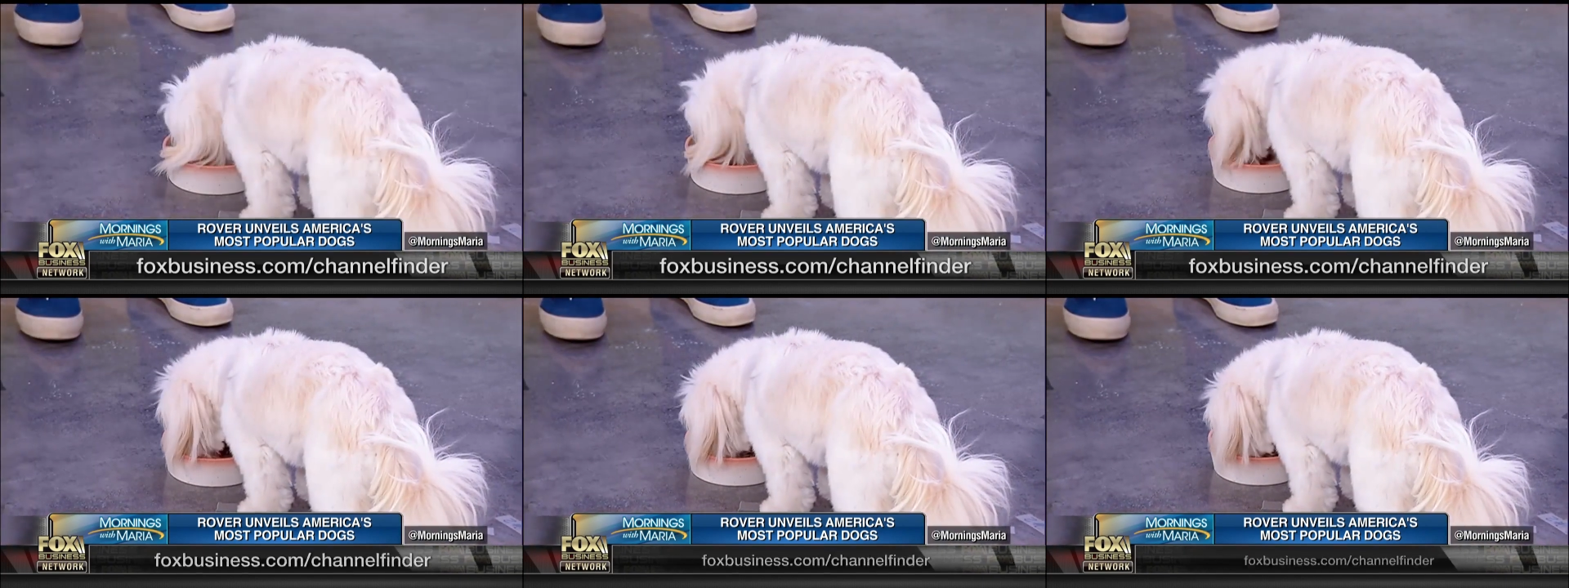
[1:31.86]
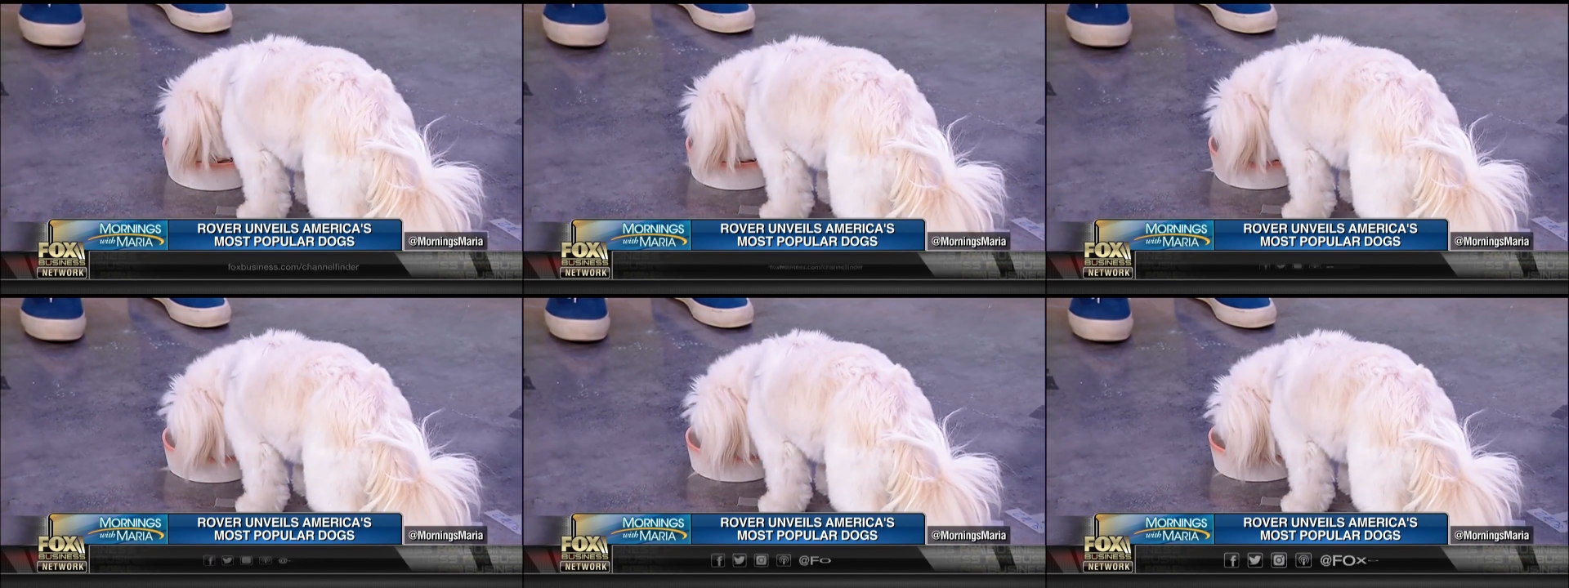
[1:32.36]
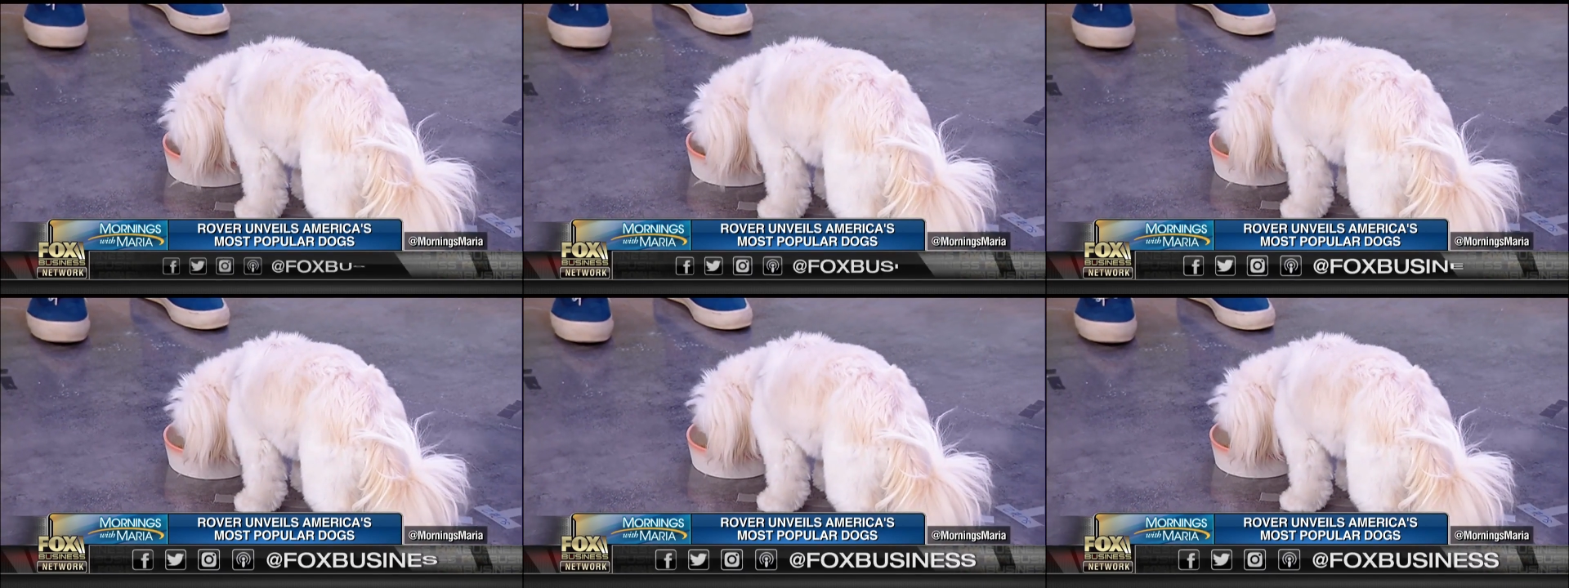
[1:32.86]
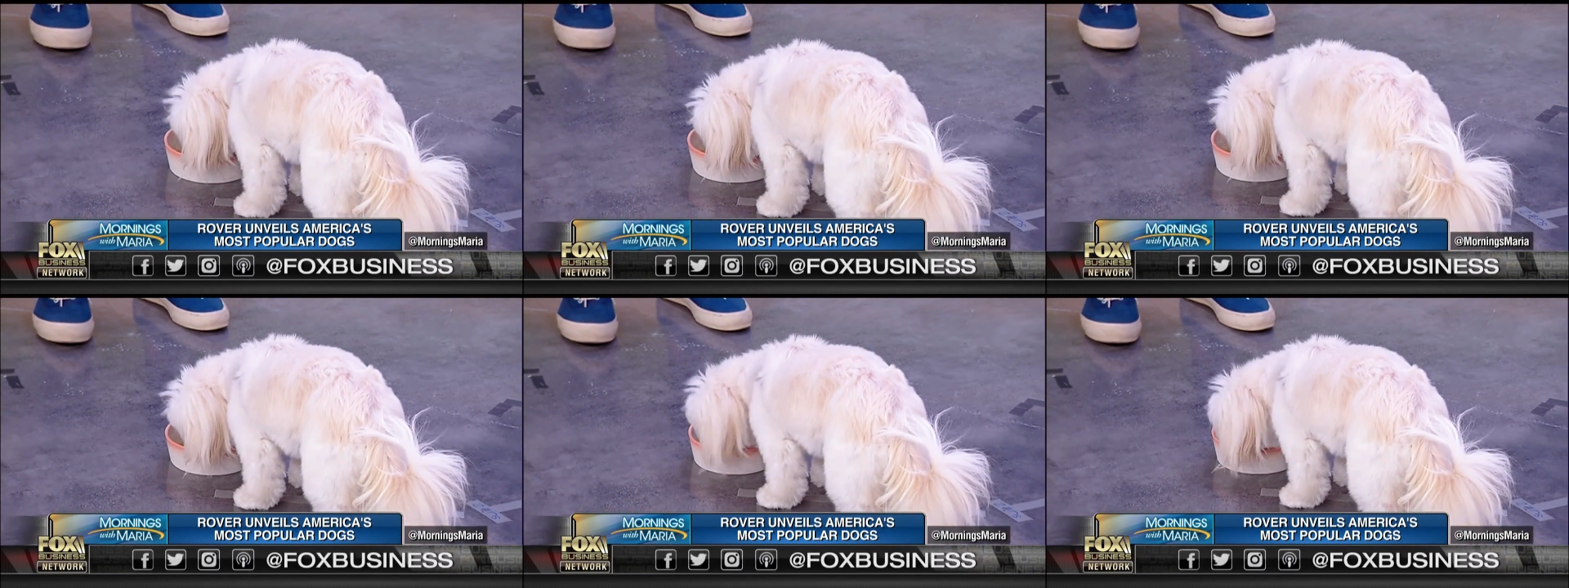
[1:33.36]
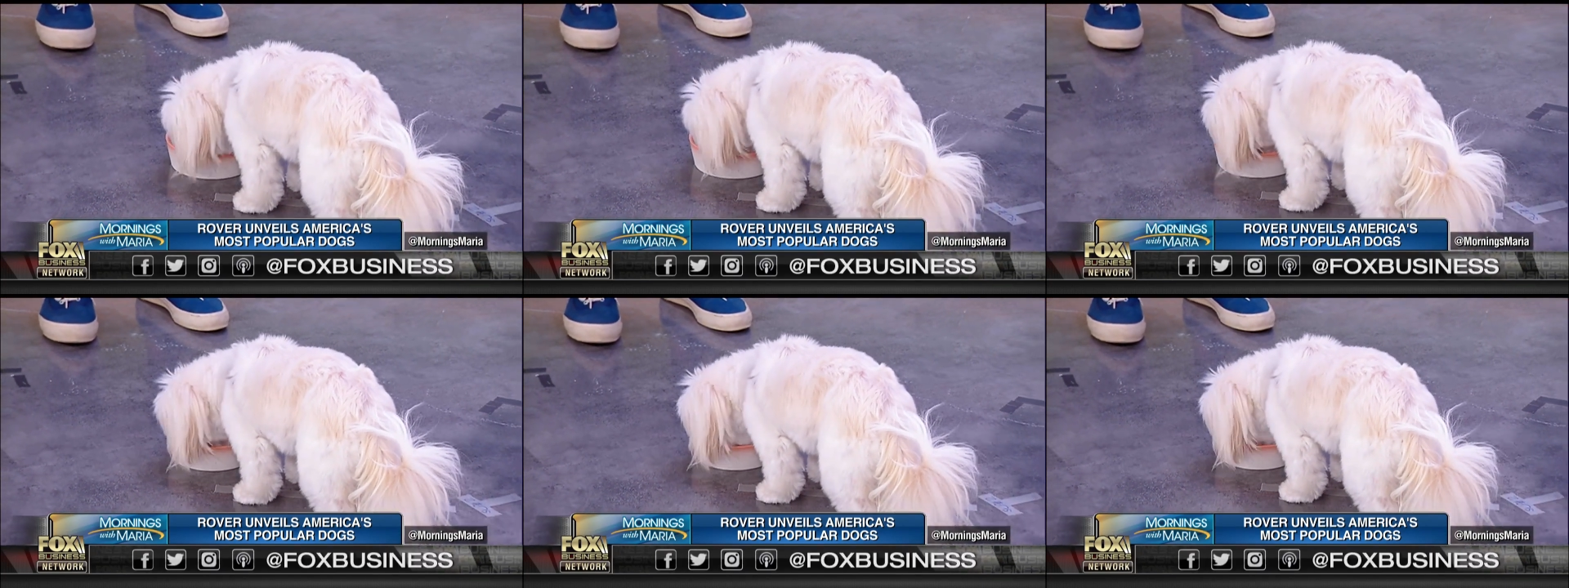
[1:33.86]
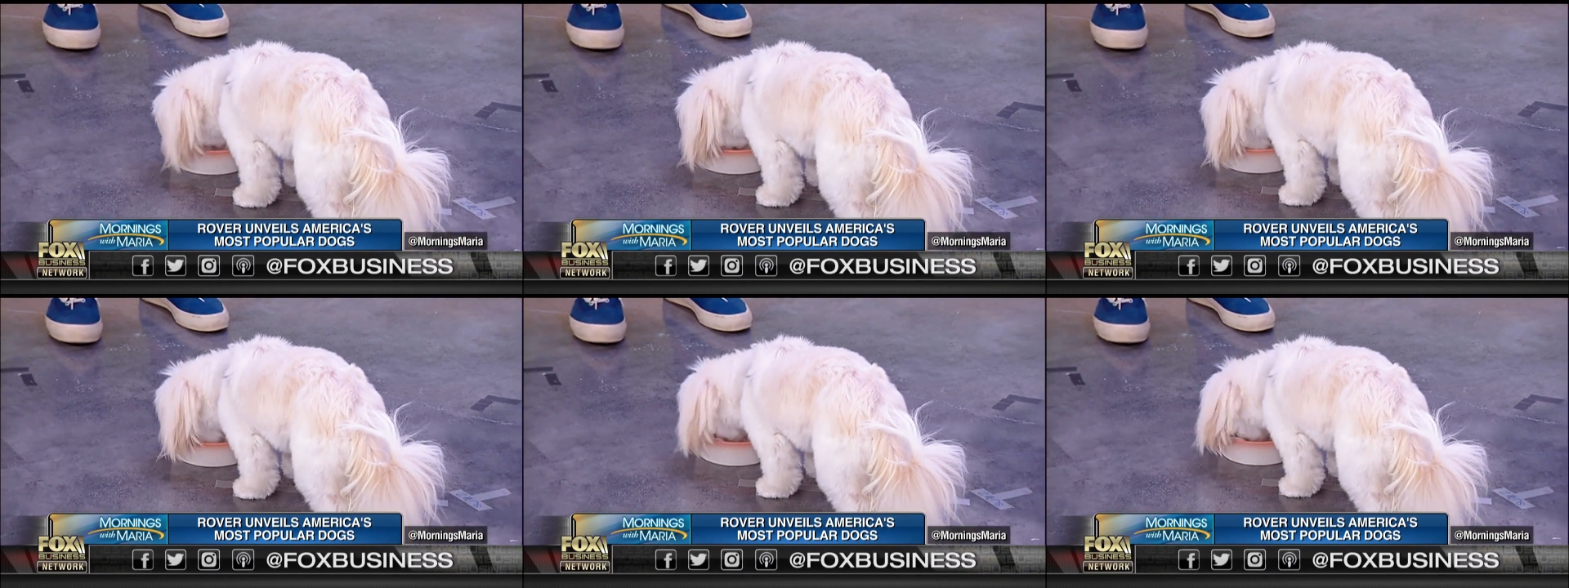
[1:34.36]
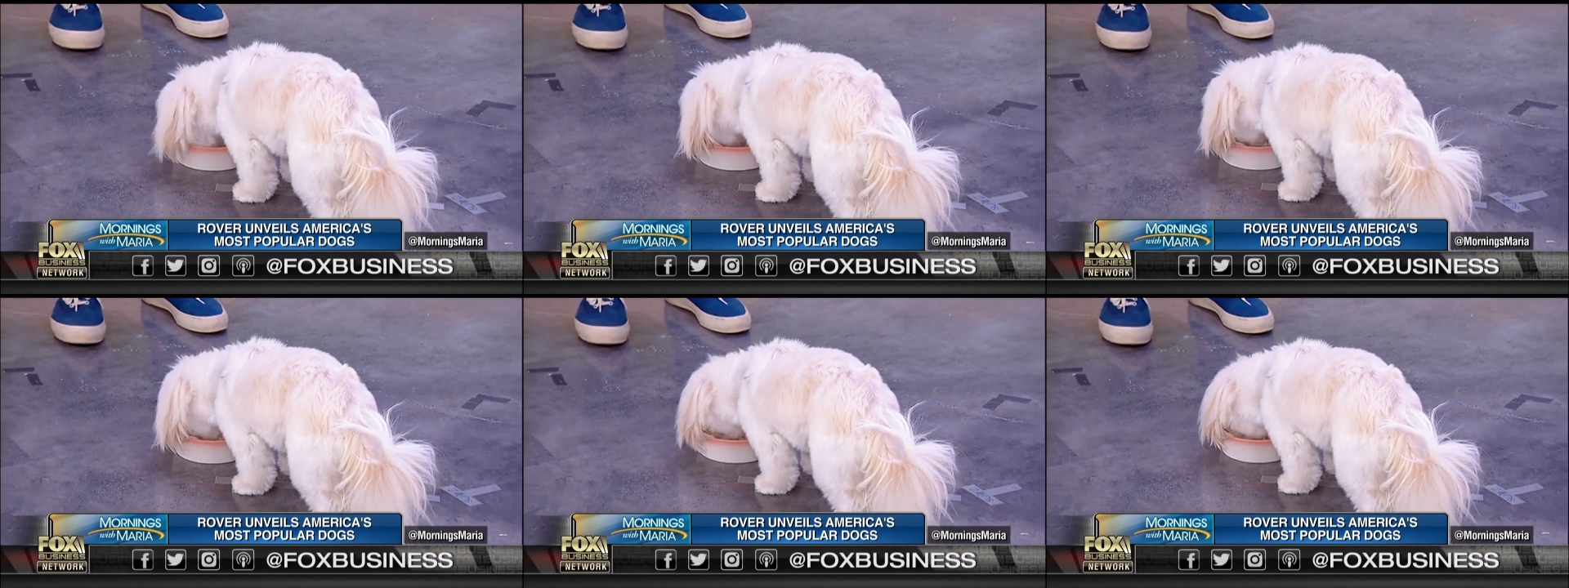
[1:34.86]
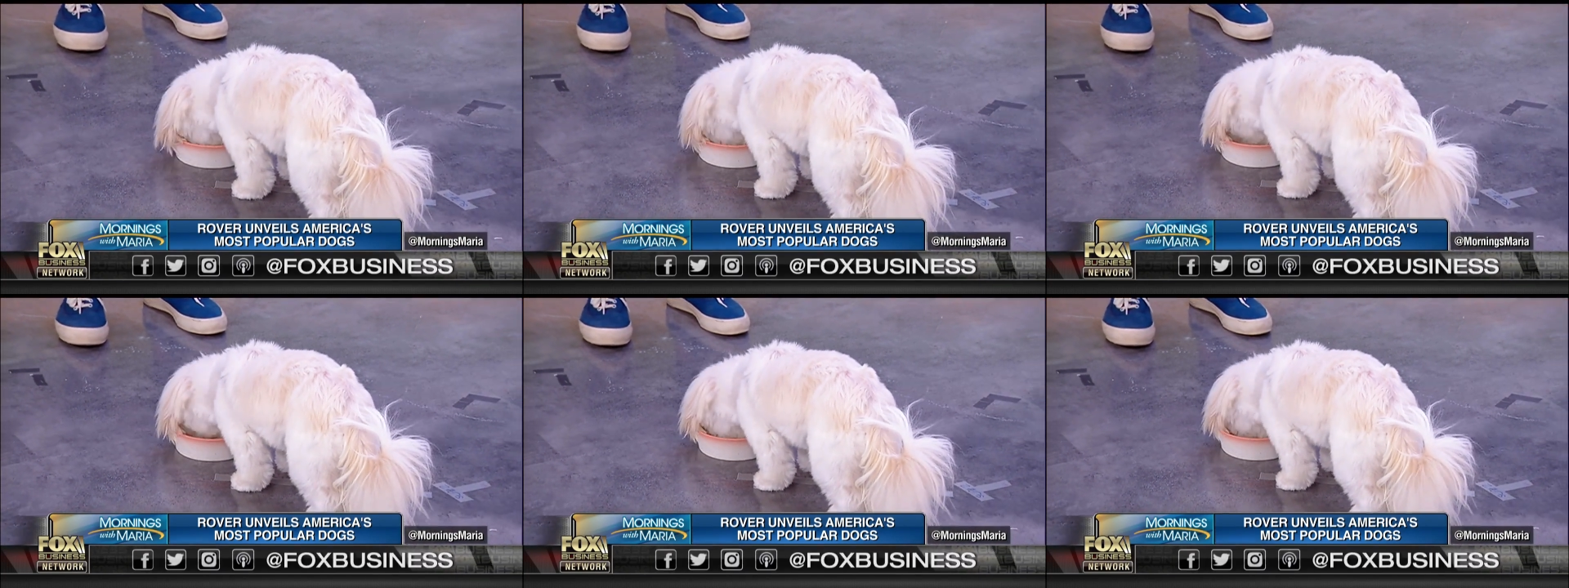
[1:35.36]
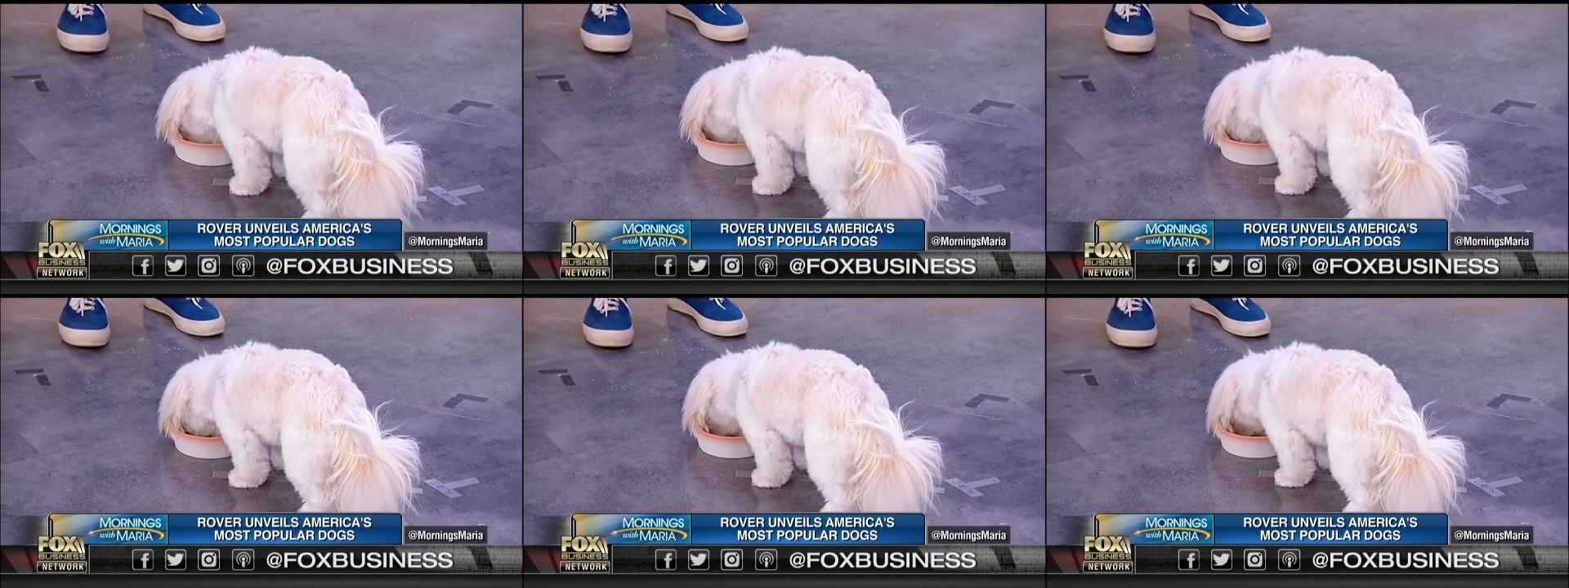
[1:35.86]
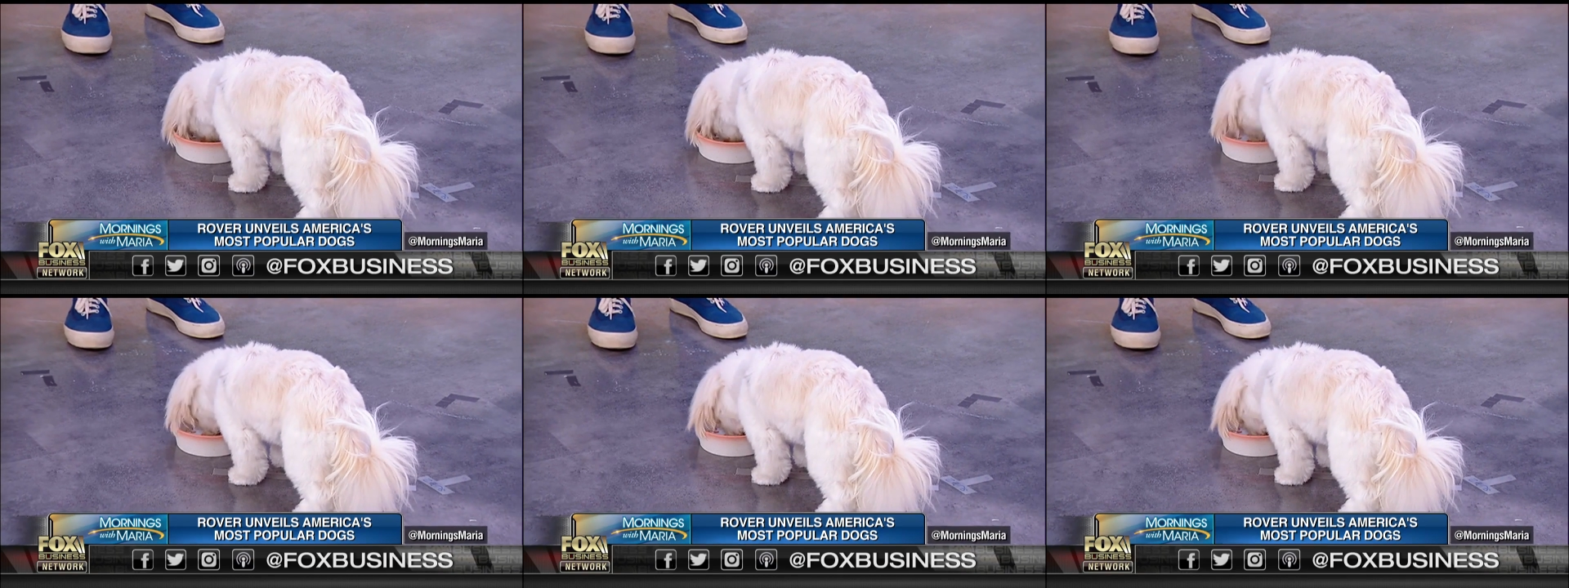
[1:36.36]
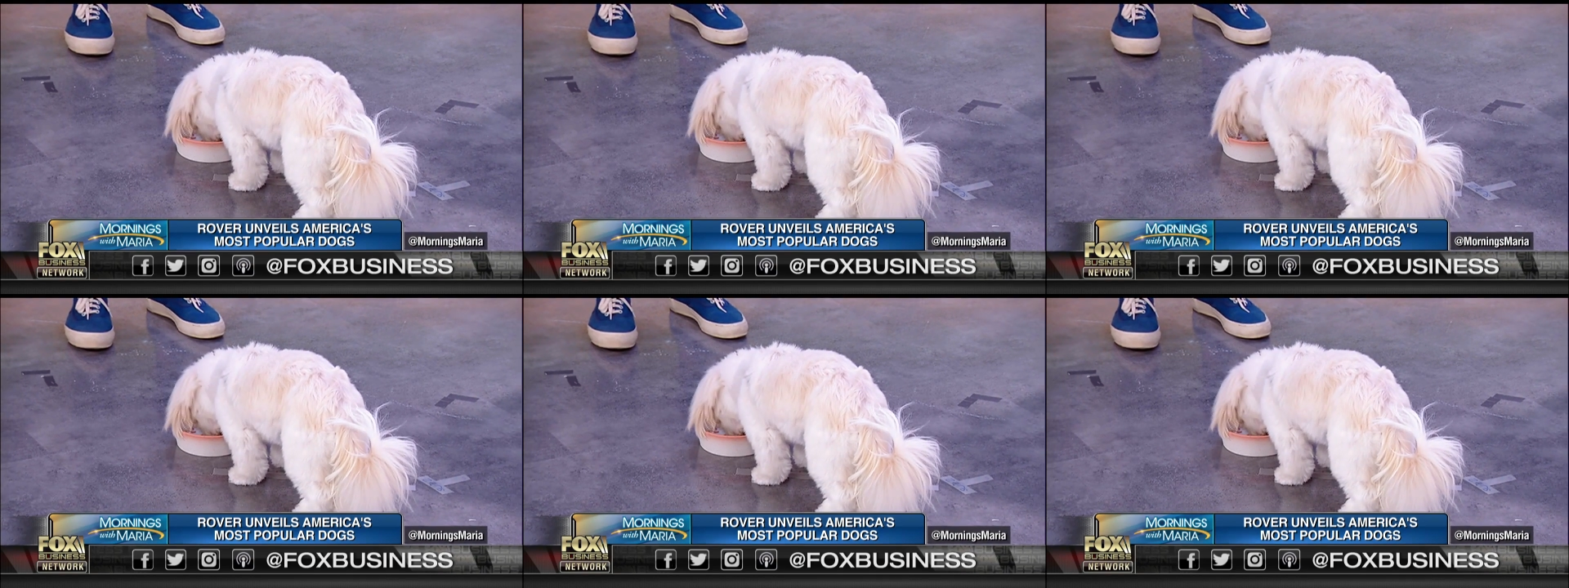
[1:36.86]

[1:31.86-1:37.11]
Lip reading: (no speaker visible)